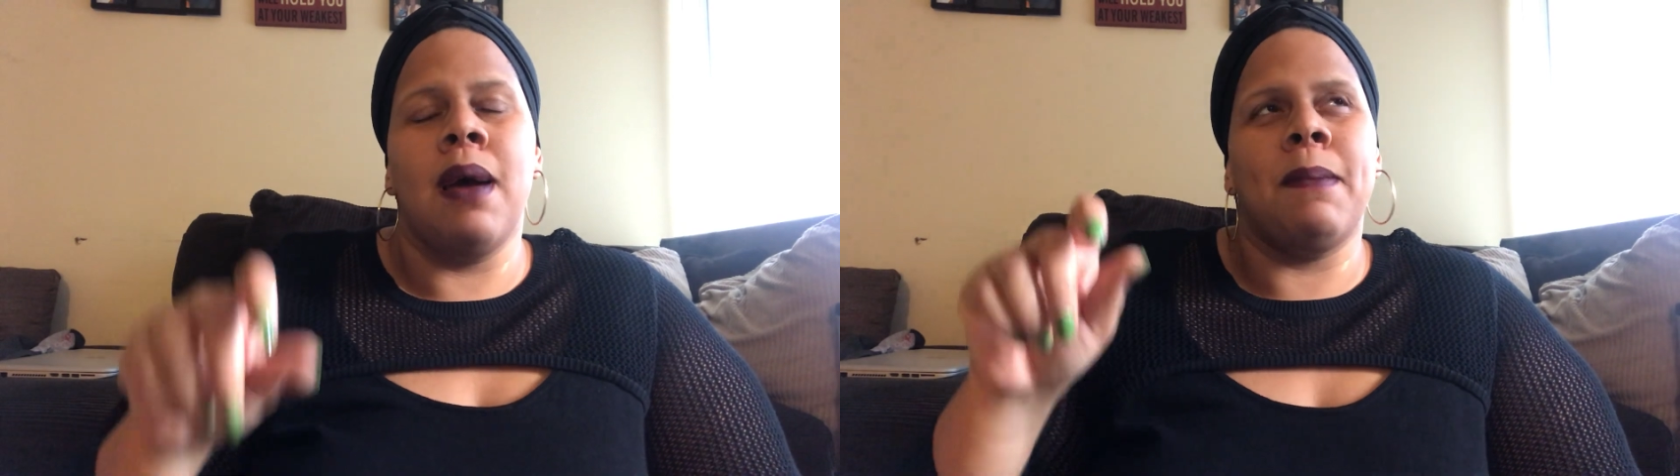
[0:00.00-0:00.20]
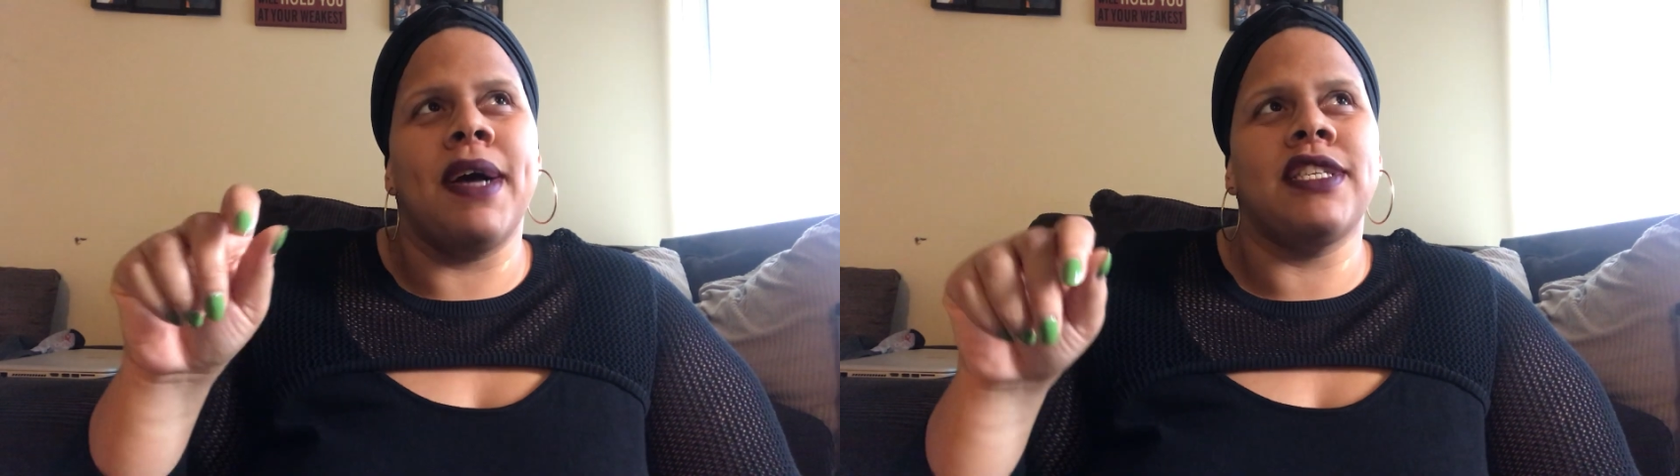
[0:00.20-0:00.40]

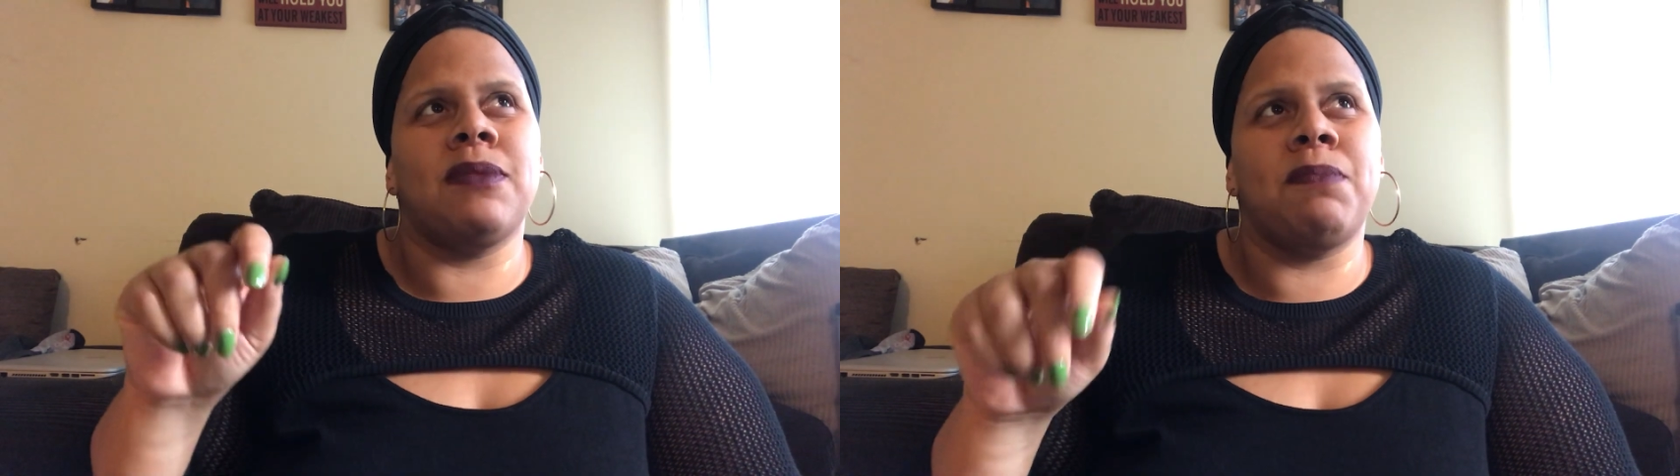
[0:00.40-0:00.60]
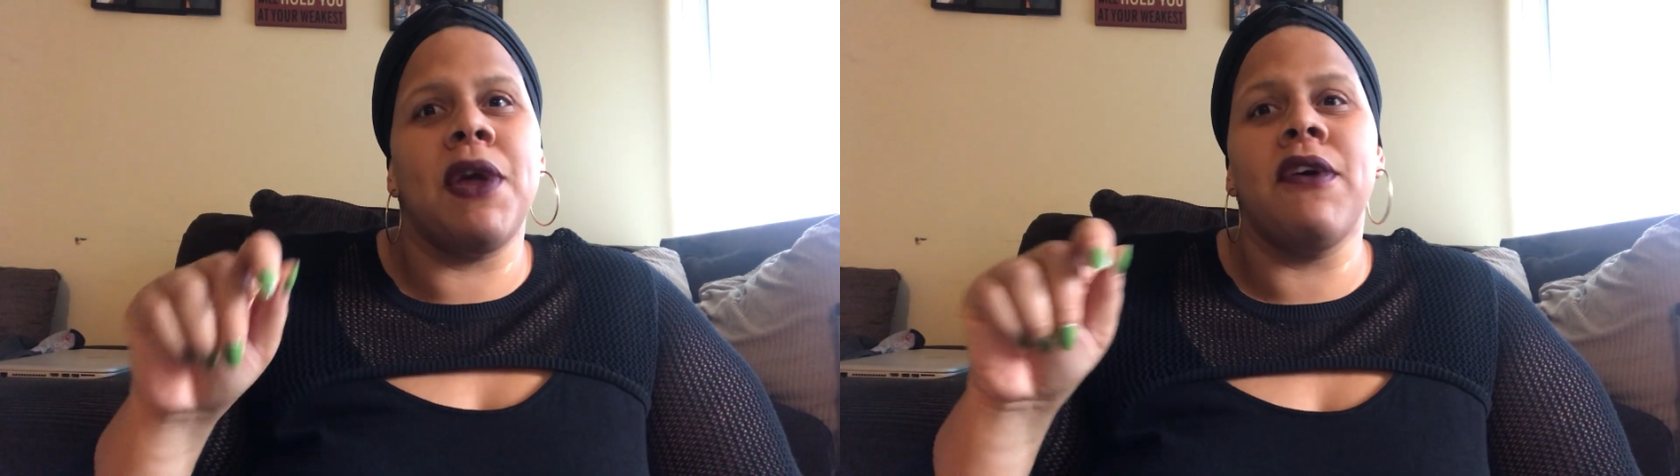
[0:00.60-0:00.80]
my
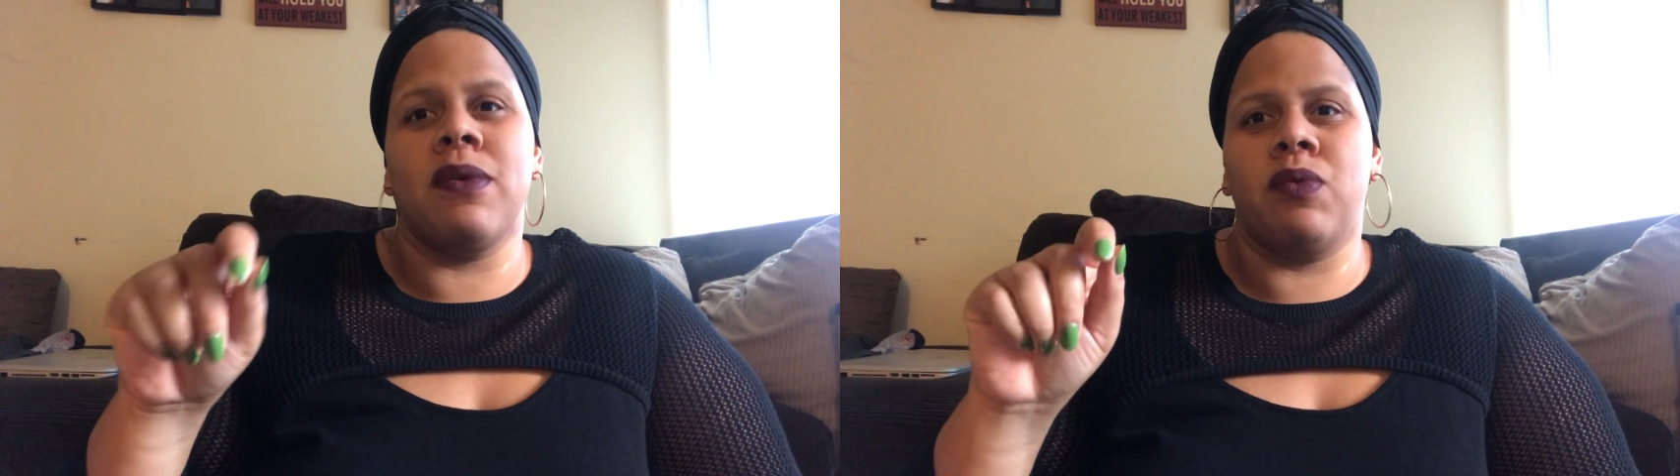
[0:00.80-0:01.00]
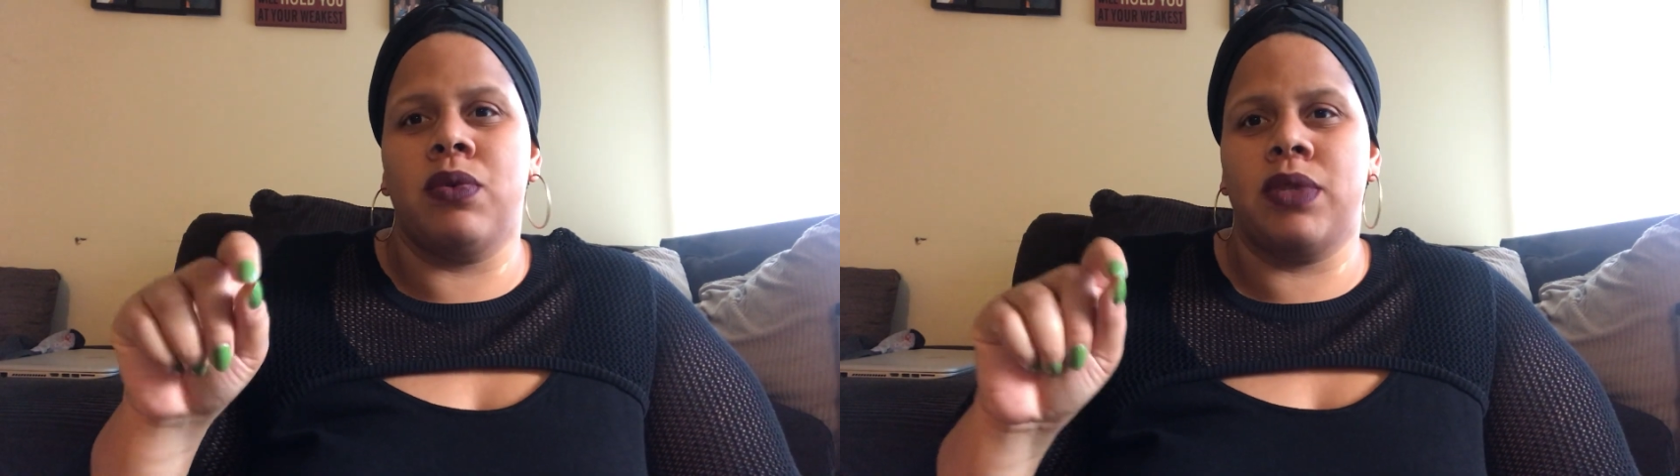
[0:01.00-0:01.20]

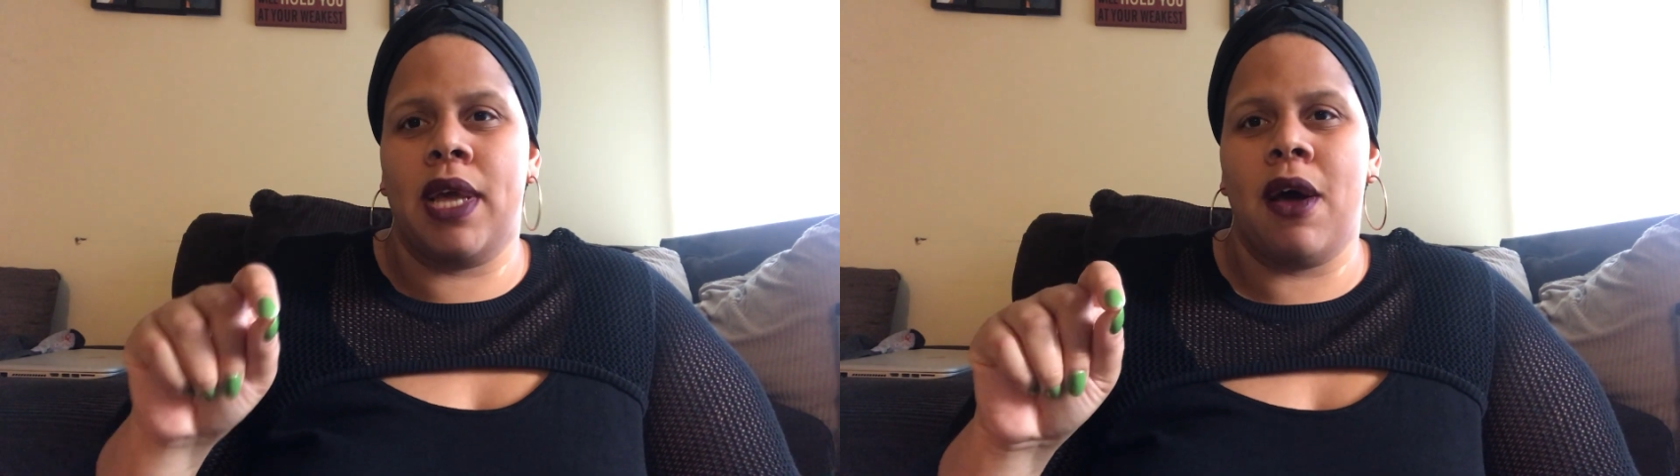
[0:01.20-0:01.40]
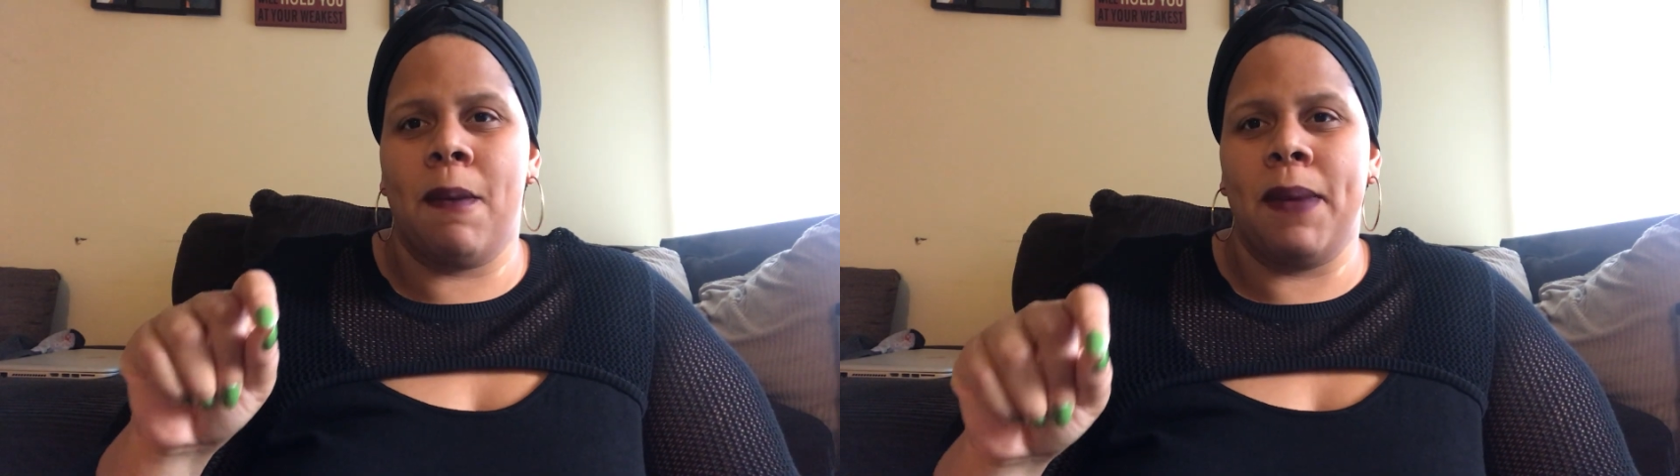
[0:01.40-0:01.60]
spirit will
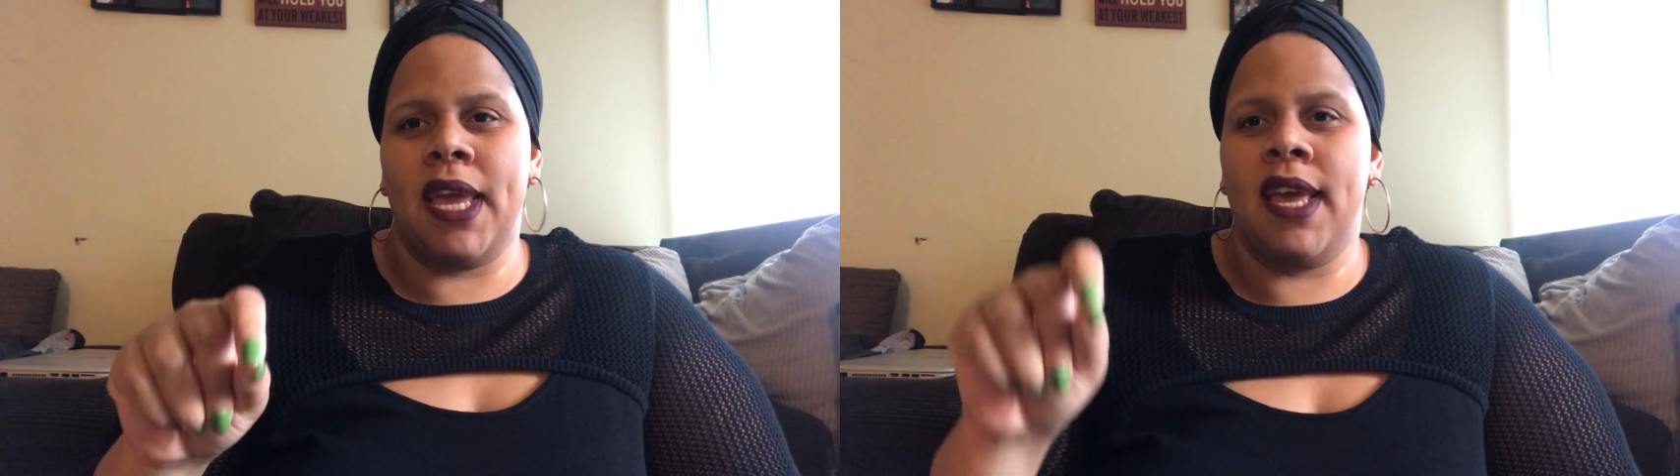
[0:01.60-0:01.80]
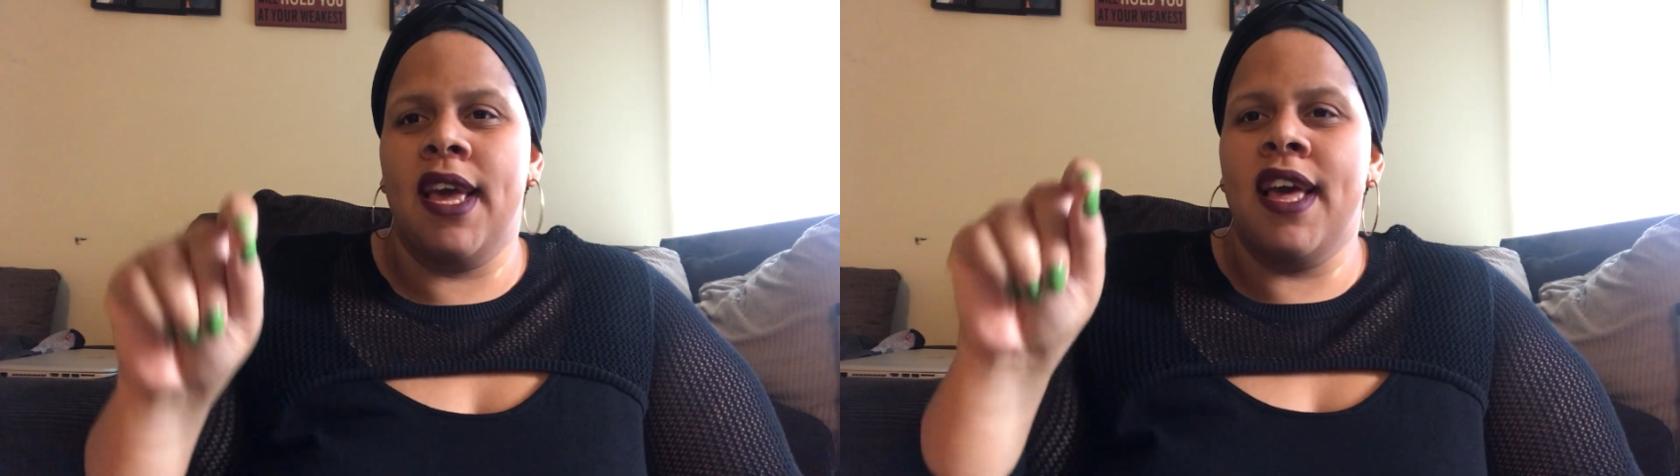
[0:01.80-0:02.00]
tell me,